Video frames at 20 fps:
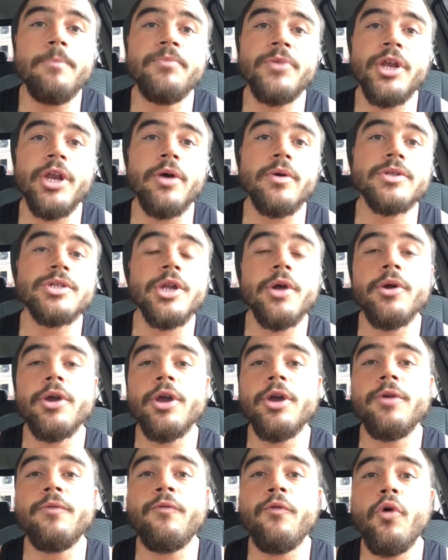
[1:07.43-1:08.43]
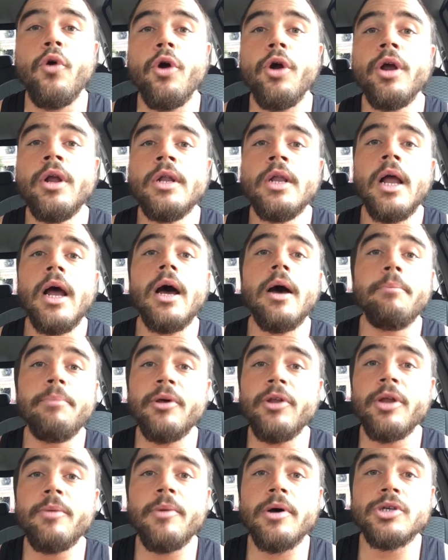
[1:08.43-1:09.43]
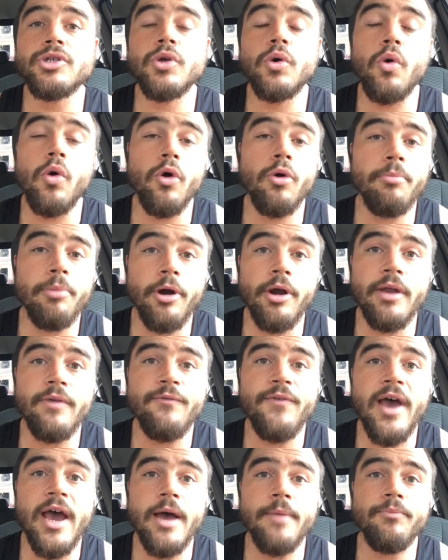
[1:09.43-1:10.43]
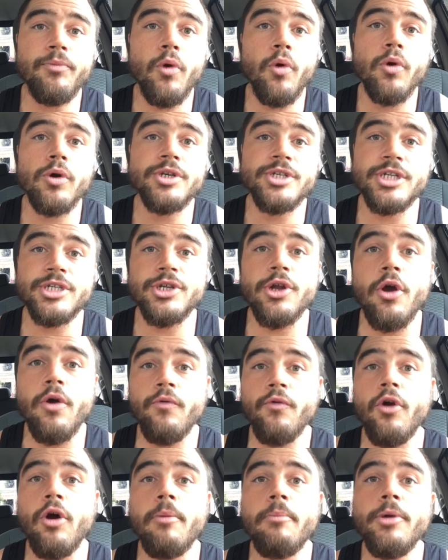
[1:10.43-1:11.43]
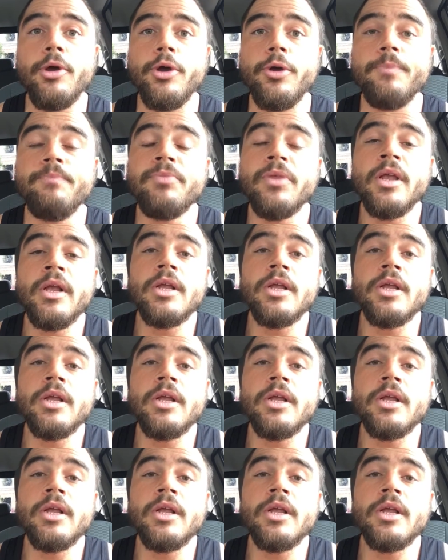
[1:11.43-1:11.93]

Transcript: you know it's no good for uh, building muscle or burning fat or just overall mood.